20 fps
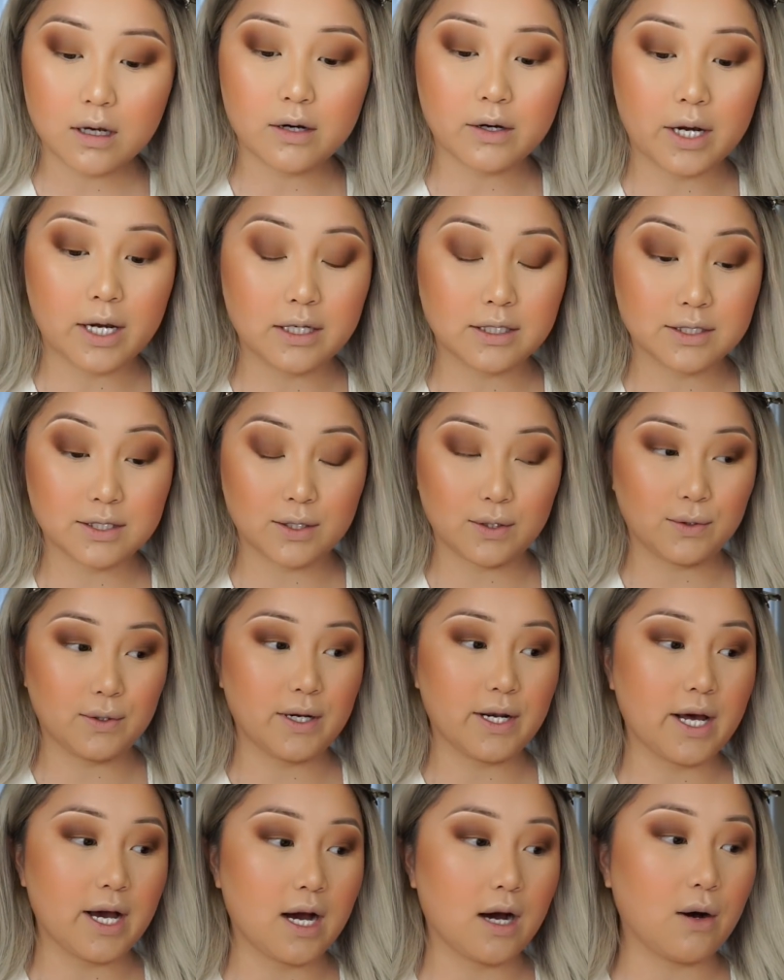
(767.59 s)
Okay, so
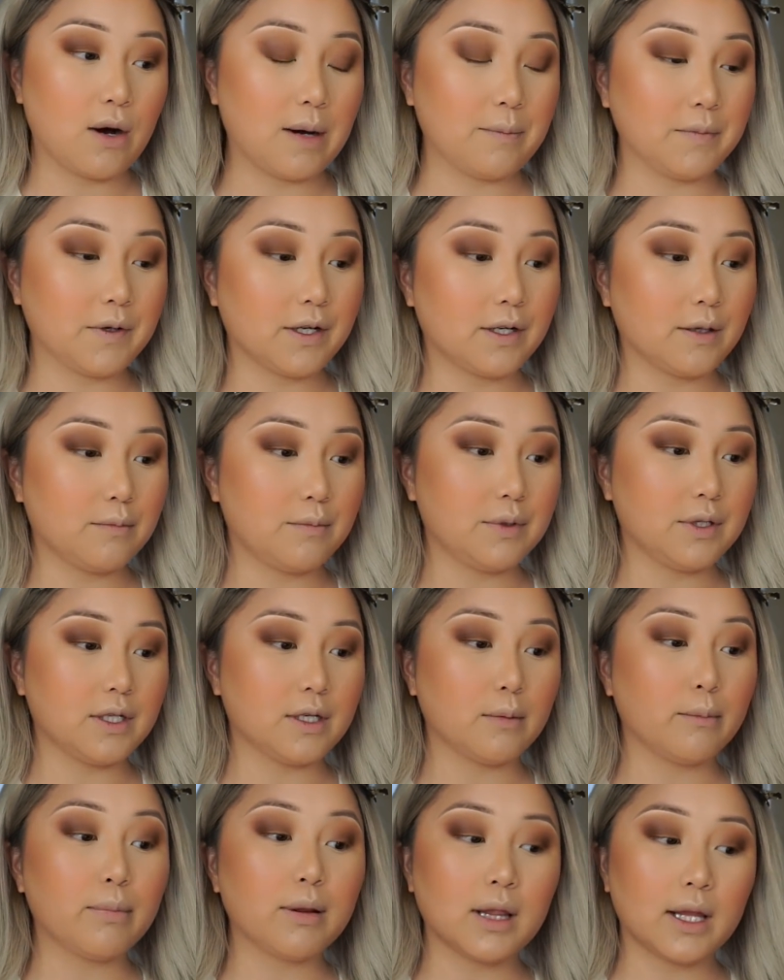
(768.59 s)
now I'm gonna be
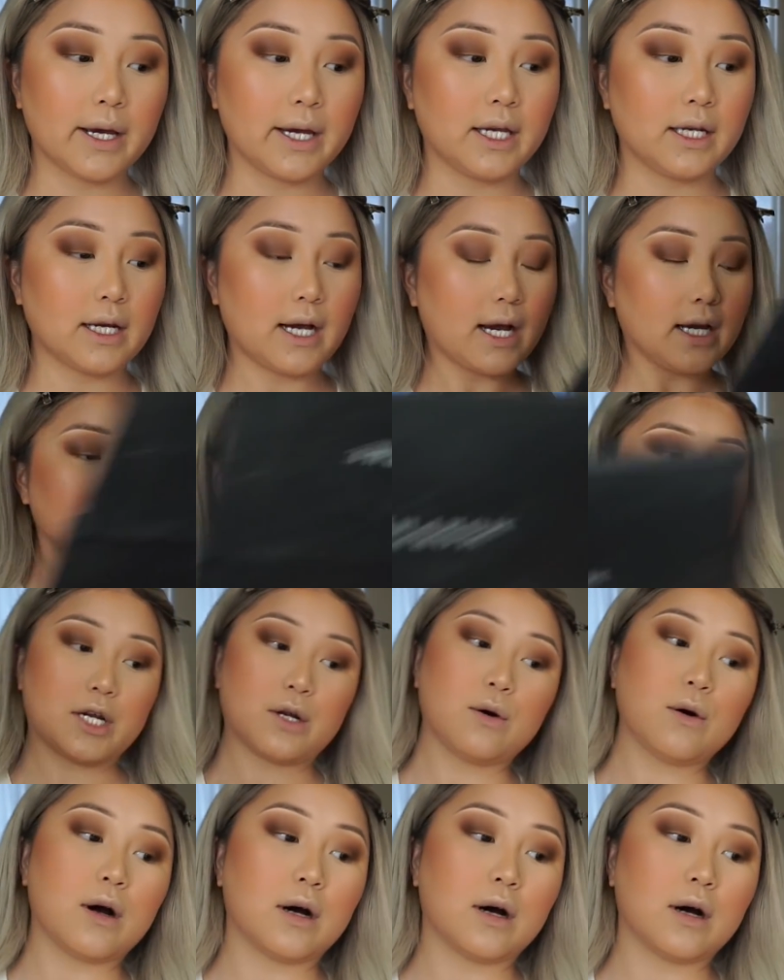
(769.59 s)
applying eyeshadow